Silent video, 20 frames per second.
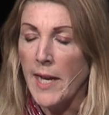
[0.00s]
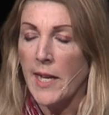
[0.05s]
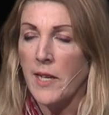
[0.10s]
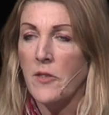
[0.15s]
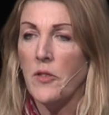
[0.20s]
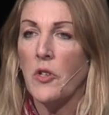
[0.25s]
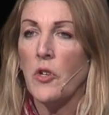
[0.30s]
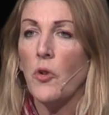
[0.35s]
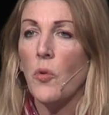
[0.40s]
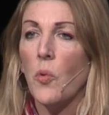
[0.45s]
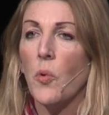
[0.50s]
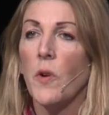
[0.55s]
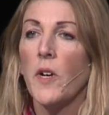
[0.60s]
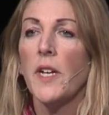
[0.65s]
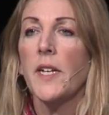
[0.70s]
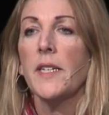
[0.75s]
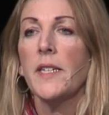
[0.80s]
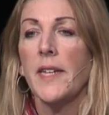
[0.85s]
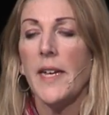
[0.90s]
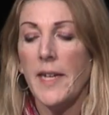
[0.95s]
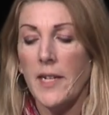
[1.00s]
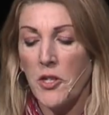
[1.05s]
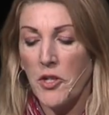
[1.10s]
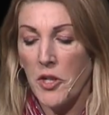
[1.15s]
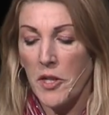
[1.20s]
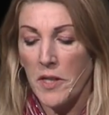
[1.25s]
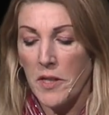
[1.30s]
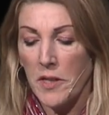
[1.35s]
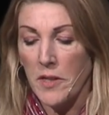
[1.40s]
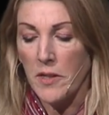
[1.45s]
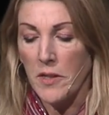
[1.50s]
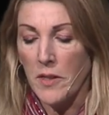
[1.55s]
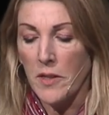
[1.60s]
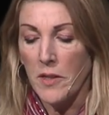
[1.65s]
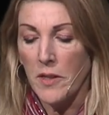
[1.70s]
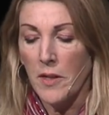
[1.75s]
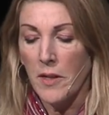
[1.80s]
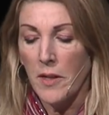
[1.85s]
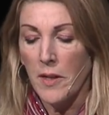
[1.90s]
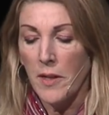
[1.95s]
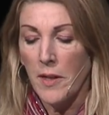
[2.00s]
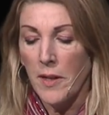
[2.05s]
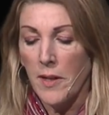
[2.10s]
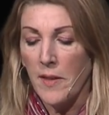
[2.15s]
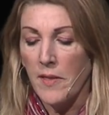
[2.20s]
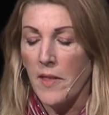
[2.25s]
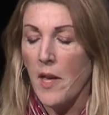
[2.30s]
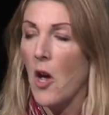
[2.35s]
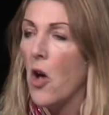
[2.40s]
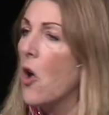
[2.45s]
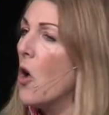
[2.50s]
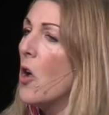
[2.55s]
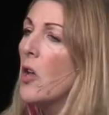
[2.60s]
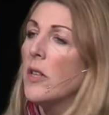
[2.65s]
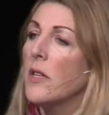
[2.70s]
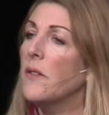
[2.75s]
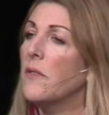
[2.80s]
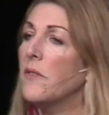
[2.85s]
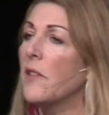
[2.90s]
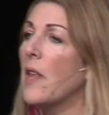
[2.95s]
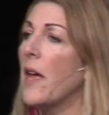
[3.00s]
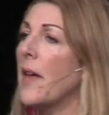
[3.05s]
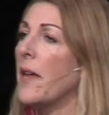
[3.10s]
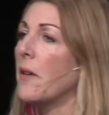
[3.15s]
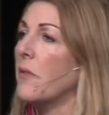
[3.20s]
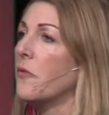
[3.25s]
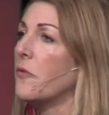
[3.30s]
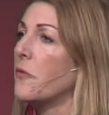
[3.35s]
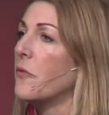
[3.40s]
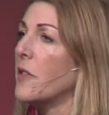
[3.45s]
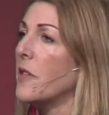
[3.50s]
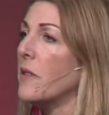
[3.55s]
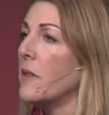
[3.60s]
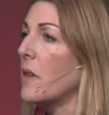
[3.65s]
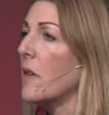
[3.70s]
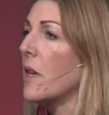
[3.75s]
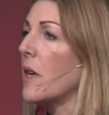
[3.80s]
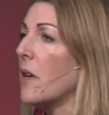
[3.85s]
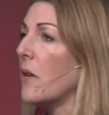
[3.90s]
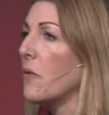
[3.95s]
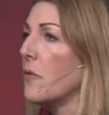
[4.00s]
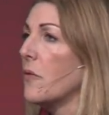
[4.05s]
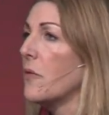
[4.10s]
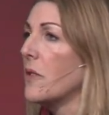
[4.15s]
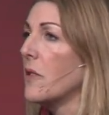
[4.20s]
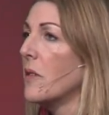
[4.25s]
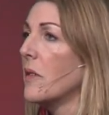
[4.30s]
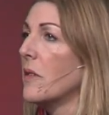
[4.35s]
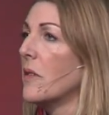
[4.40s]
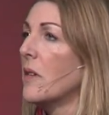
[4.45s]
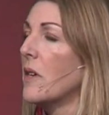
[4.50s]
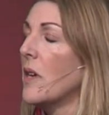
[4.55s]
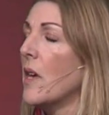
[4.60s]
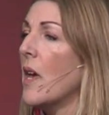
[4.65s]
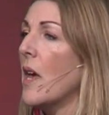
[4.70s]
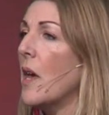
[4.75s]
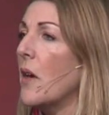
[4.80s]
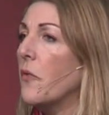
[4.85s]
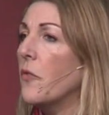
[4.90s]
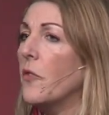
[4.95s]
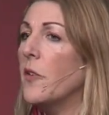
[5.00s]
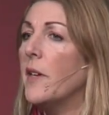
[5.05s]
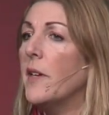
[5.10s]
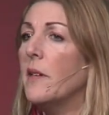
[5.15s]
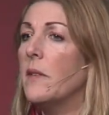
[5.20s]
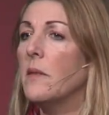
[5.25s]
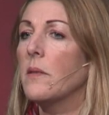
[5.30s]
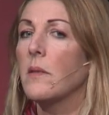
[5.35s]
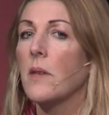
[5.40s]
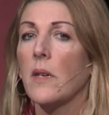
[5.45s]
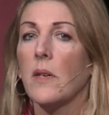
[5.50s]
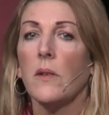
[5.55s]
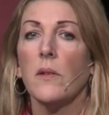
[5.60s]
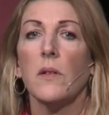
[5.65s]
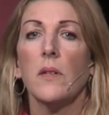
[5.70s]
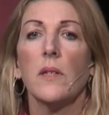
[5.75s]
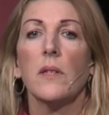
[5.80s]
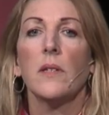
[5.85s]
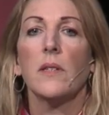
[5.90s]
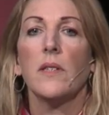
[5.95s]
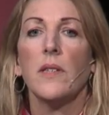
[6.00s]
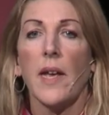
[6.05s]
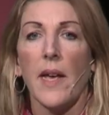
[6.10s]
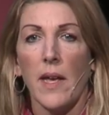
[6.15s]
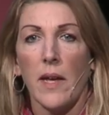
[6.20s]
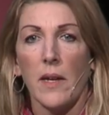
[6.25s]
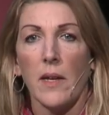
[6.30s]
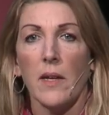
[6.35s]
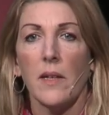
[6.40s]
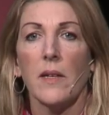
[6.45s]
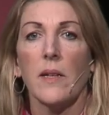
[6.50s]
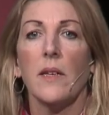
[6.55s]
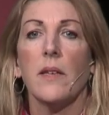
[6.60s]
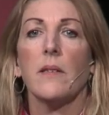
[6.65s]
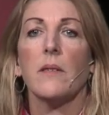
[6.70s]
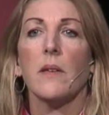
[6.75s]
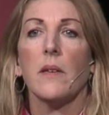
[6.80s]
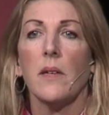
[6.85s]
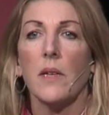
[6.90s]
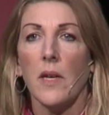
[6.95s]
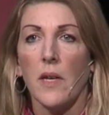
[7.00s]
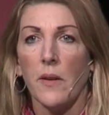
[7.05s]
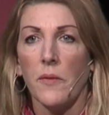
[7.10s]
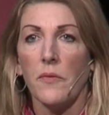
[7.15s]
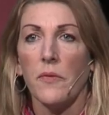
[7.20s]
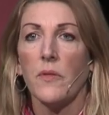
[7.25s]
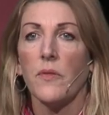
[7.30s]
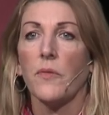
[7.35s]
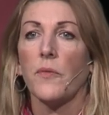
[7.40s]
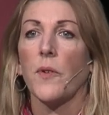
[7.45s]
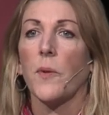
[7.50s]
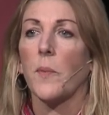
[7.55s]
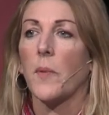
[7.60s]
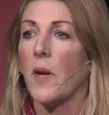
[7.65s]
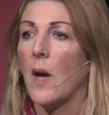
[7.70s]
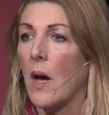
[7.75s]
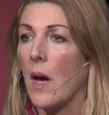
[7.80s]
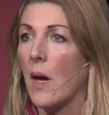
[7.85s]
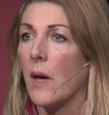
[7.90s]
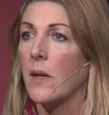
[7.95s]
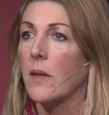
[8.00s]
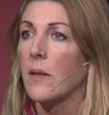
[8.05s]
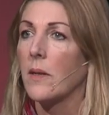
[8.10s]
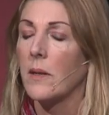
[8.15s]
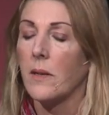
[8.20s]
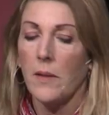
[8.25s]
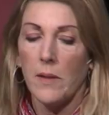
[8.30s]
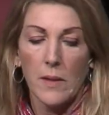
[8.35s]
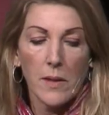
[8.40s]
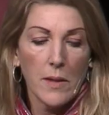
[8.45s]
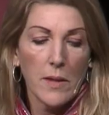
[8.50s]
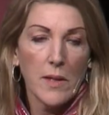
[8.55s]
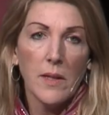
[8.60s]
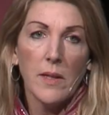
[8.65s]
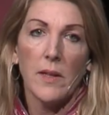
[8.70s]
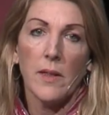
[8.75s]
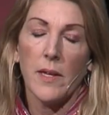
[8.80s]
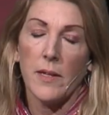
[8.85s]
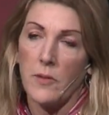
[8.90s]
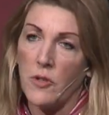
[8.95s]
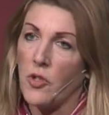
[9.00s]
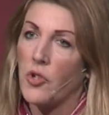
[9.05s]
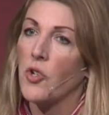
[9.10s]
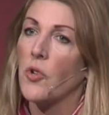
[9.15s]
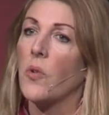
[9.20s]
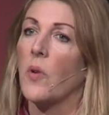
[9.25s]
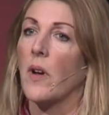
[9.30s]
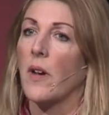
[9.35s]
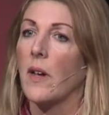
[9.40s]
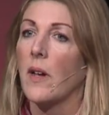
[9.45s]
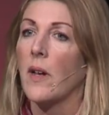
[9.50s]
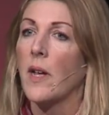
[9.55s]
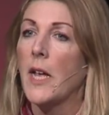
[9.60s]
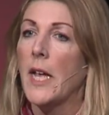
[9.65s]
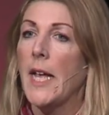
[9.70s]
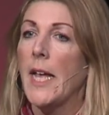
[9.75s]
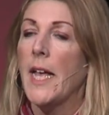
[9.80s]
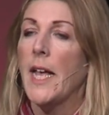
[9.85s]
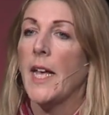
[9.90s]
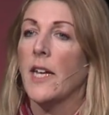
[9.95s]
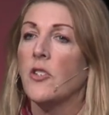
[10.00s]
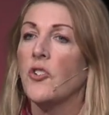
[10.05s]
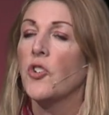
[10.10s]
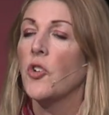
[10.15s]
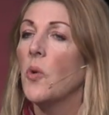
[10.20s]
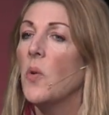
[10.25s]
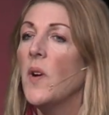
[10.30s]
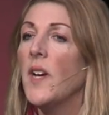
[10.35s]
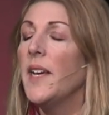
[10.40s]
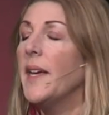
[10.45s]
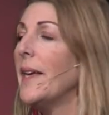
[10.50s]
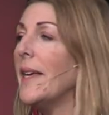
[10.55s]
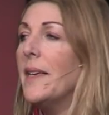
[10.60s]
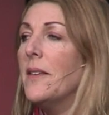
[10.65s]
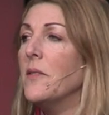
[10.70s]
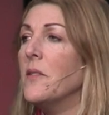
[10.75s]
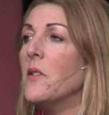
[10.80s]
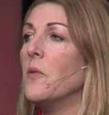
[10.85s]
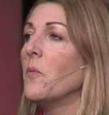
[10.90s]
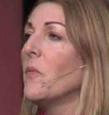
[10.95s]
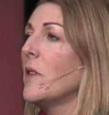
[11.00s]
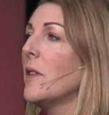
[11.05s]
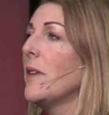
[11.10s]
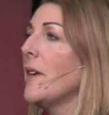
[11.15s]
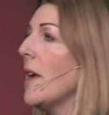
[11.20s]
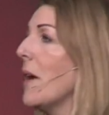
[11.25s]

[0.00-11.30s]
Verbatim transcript: It's an orientation that all of life is a gift. Every single day is a gift from God. That's joy. And joy isn't really